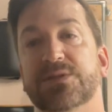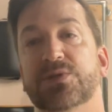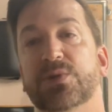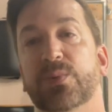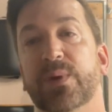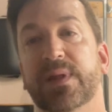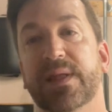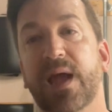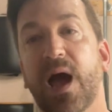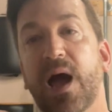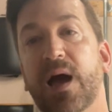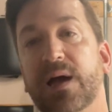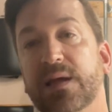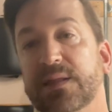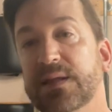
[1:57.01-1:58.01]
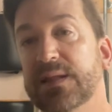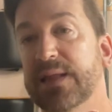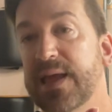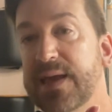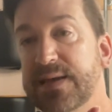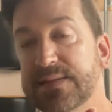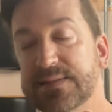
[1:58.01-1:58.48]
to really hug the
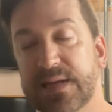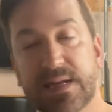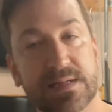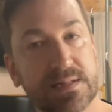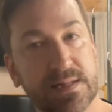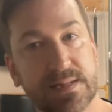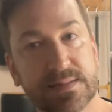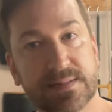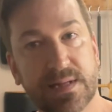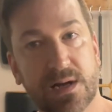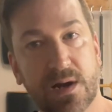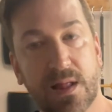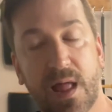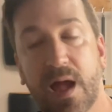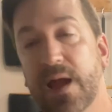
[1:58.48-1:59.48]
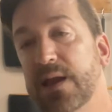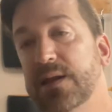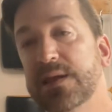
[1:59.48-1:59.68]
legs into the center line,